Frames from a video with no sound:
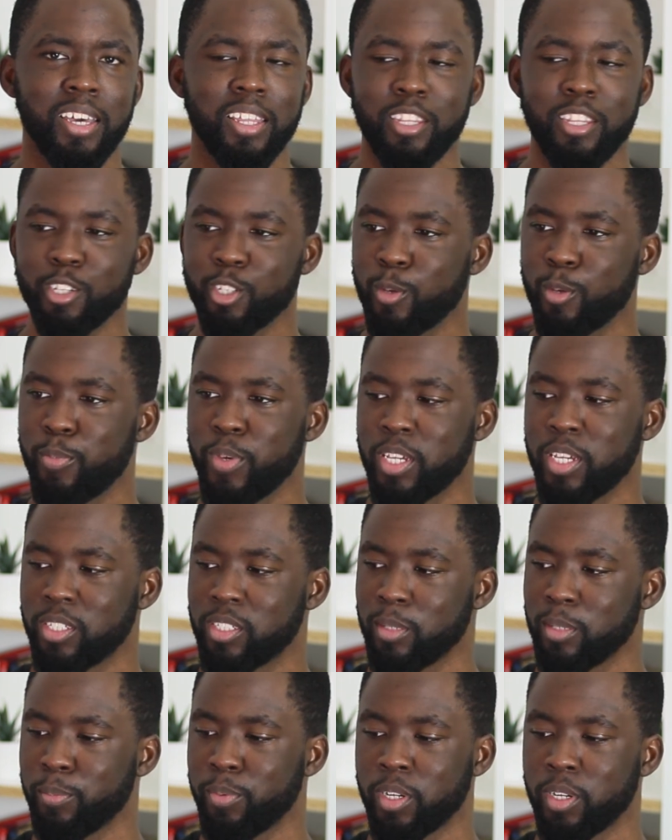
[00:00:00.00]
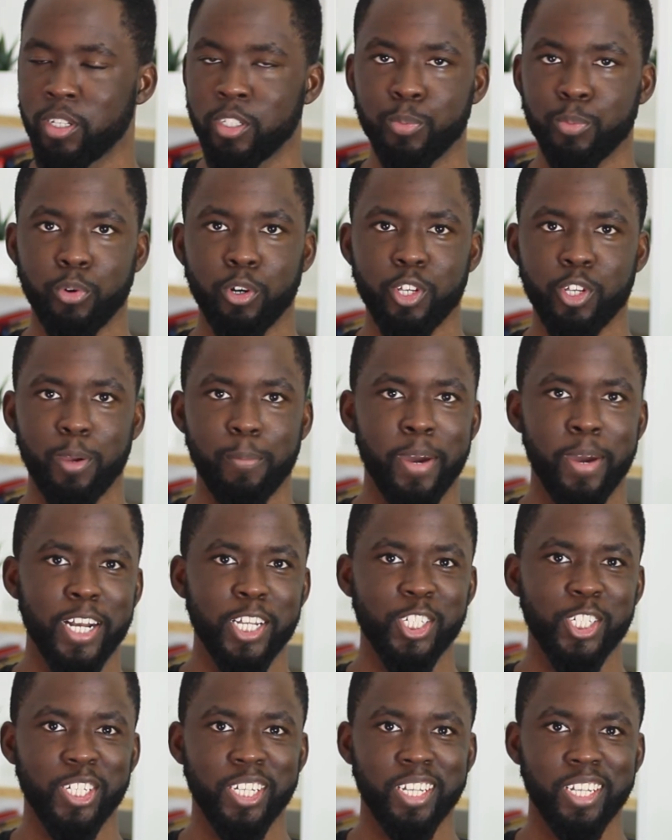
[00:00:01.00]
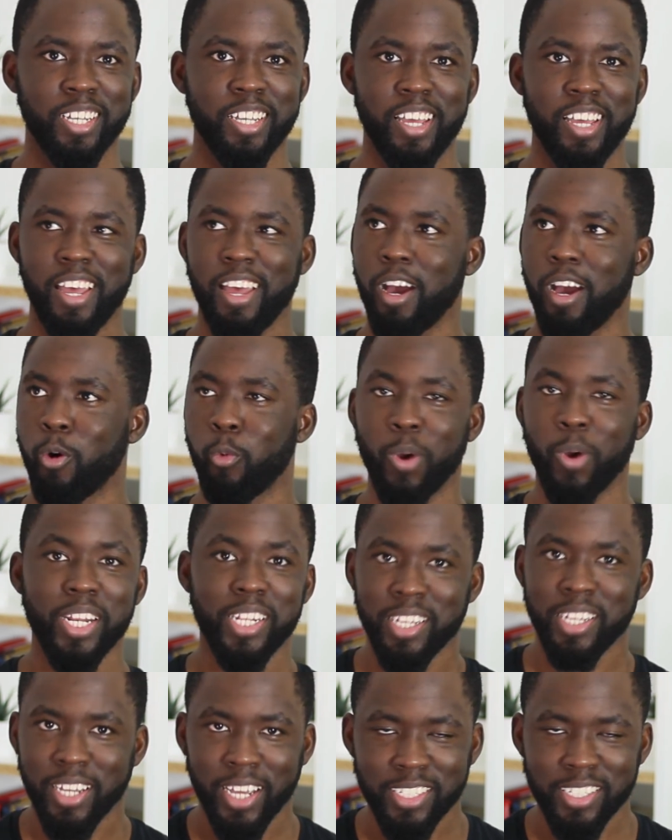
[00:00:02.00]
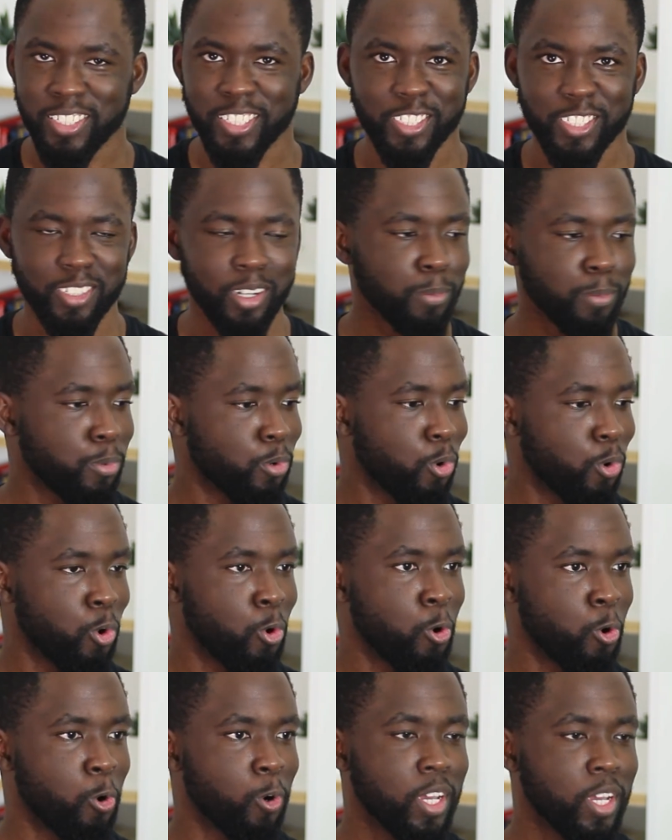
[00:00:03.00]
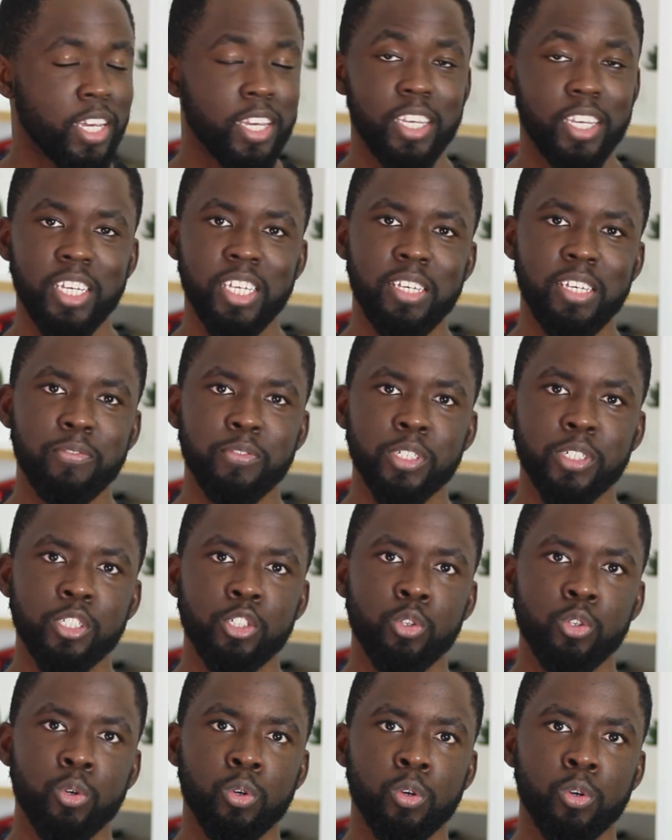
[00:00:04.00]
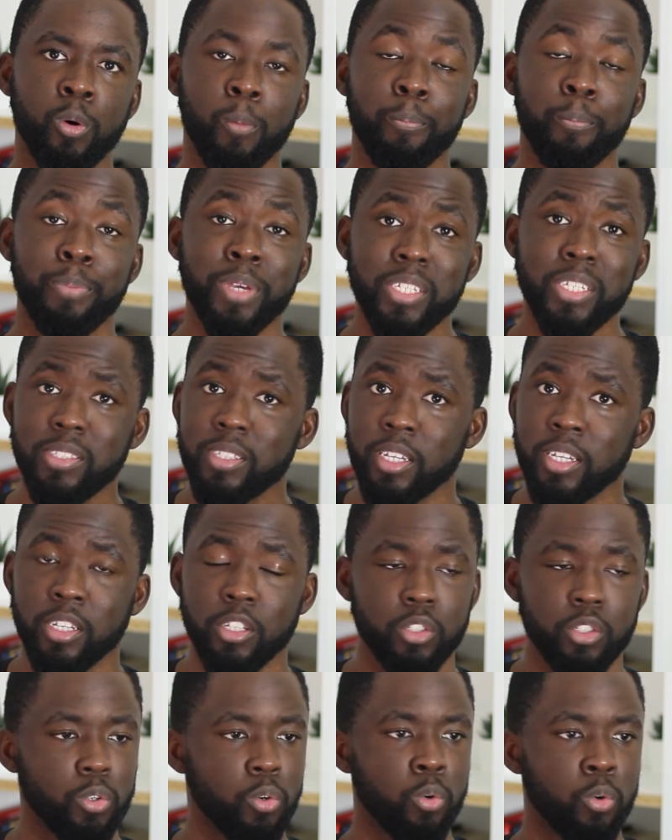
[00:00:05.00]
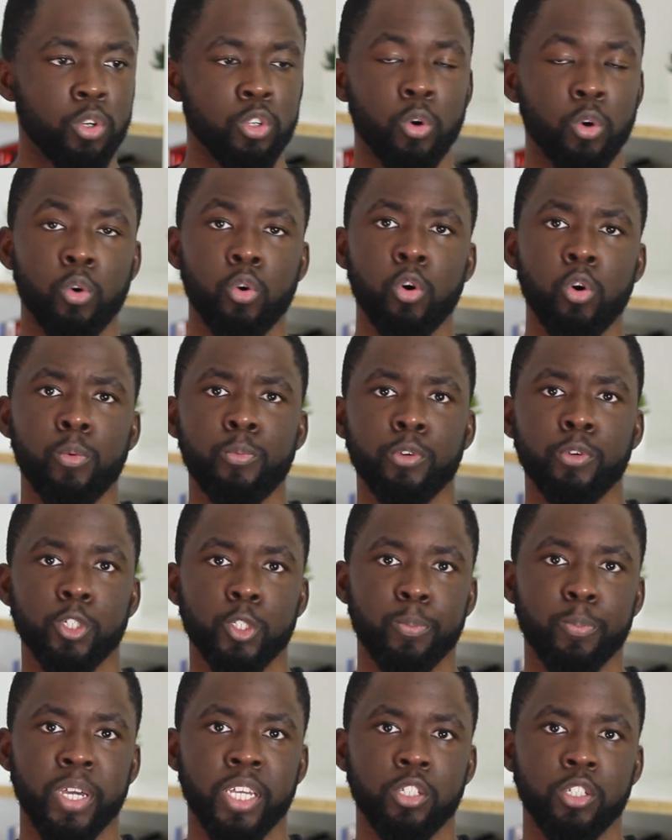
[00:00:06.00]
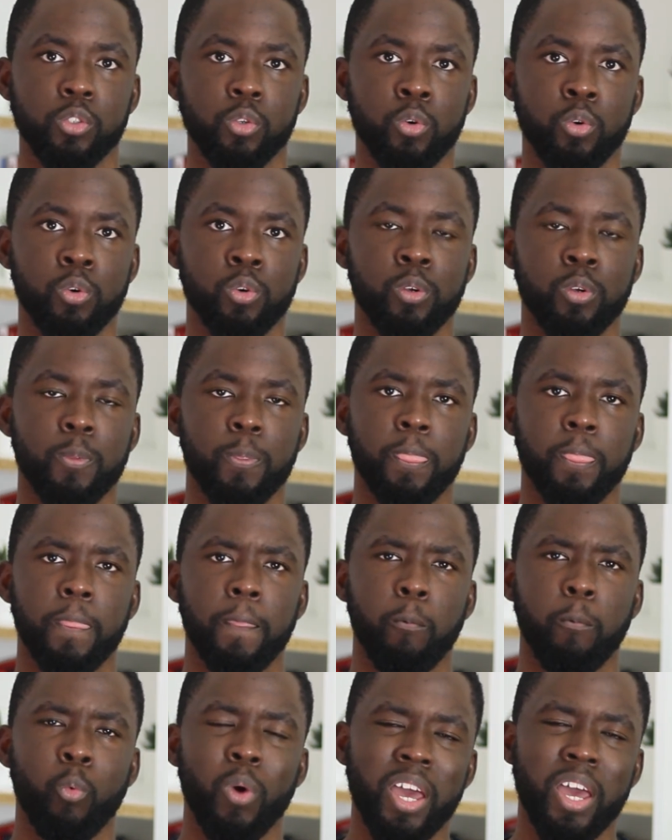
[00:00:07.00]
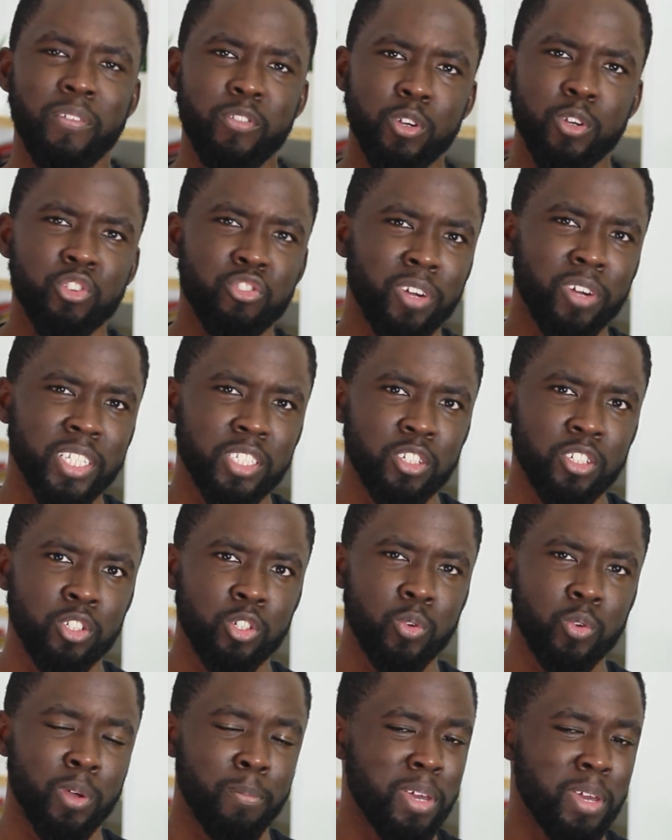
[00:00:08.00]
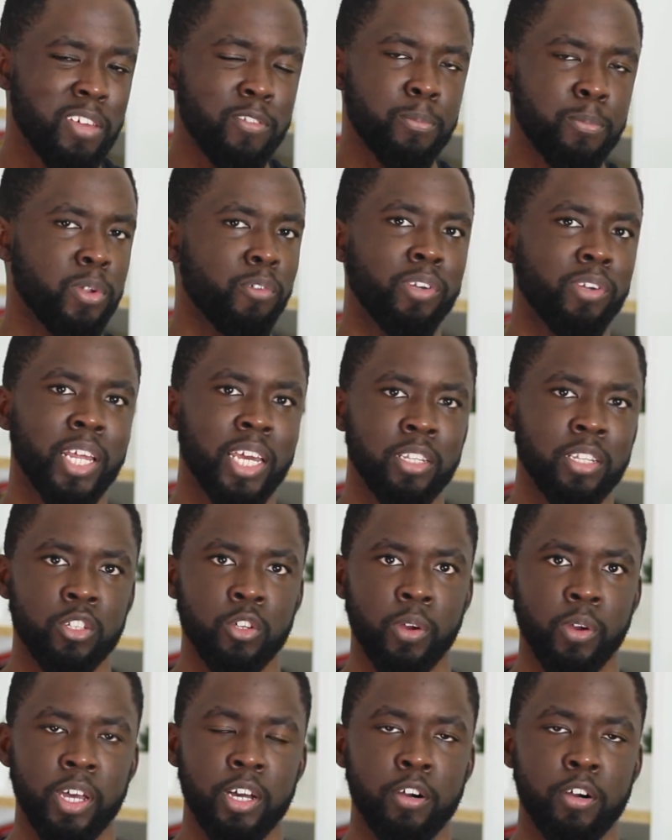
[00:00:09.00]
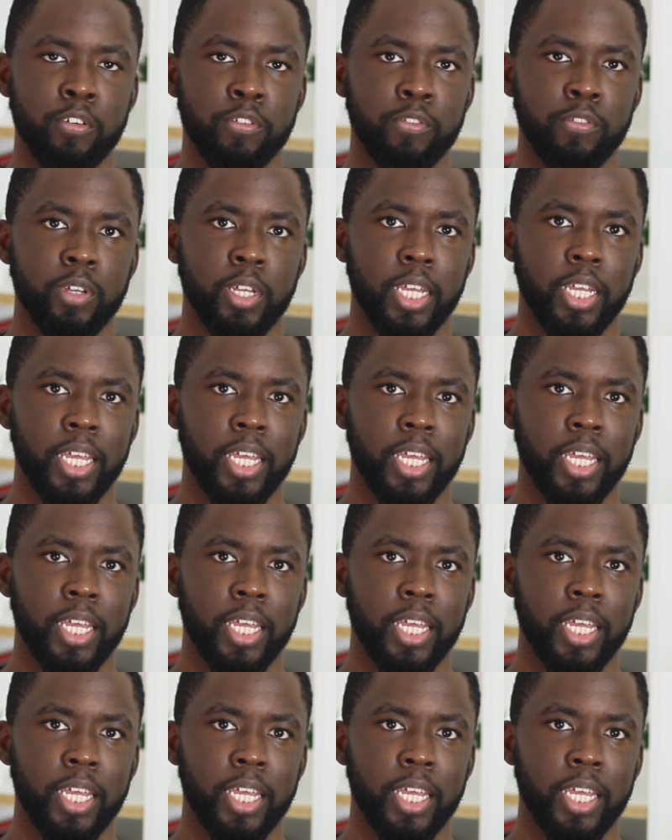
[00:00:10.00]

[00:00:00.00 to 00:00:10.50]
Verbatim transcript: This could be as simple as project managing a wedding, as an example, or even your business or your corporate space or whatever you're trying to do. It may even be related to your health.